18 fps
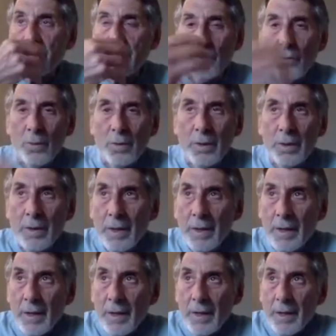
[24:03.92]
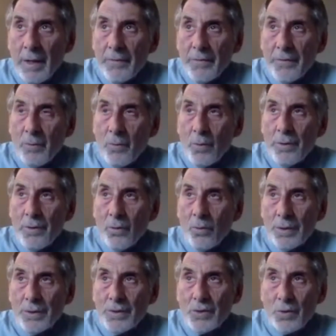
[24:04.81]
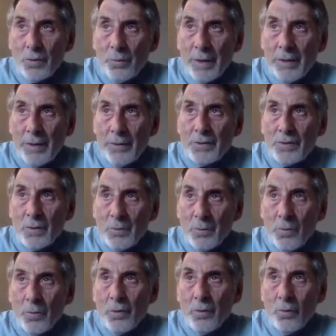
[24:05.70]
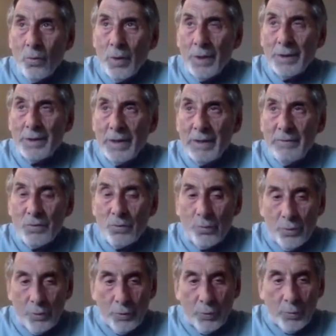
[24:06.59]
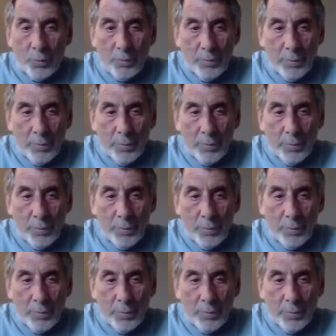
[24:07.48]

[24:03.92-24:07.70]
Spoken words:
more that one surrenders, the more one leaves room